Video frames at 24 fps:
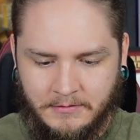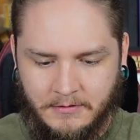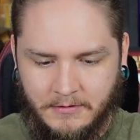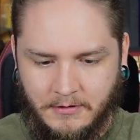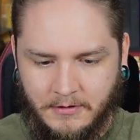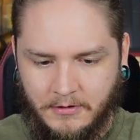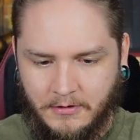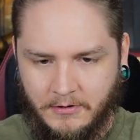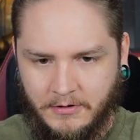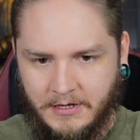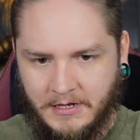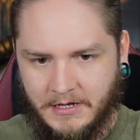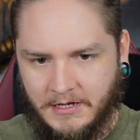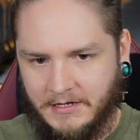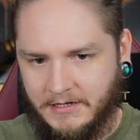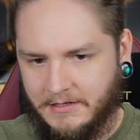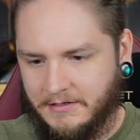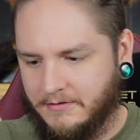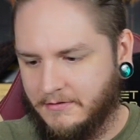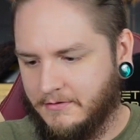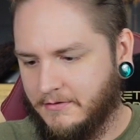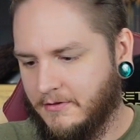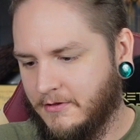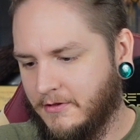Okay.
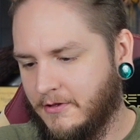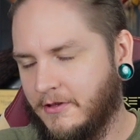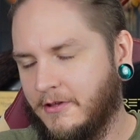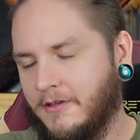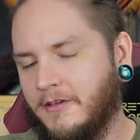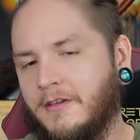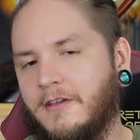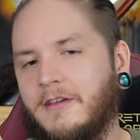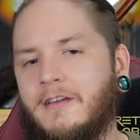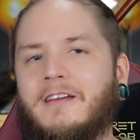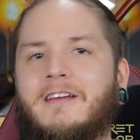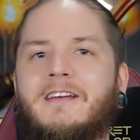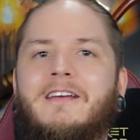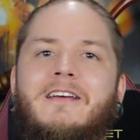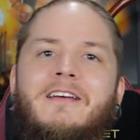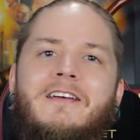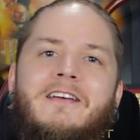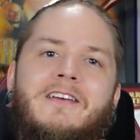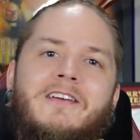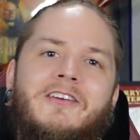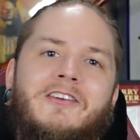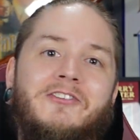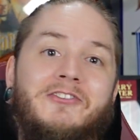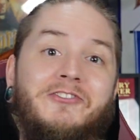
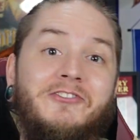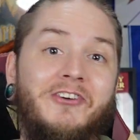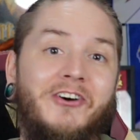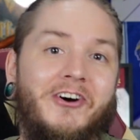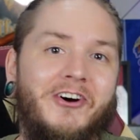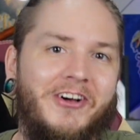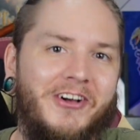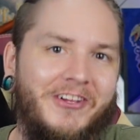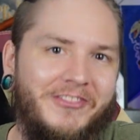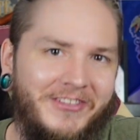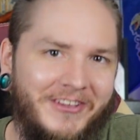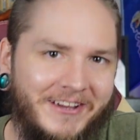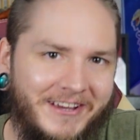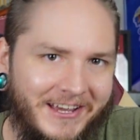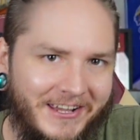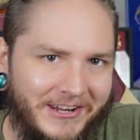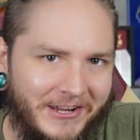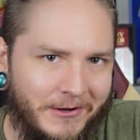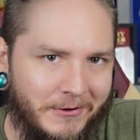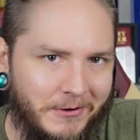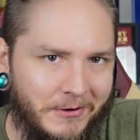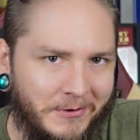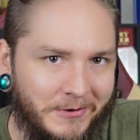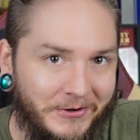Y'all, I think I
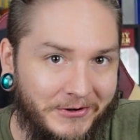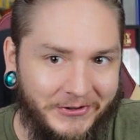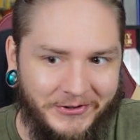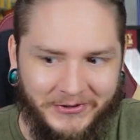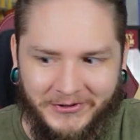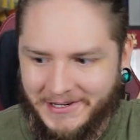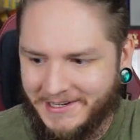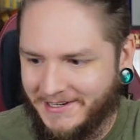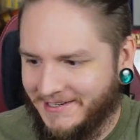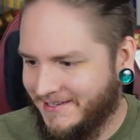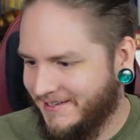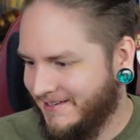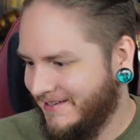know what we're doing.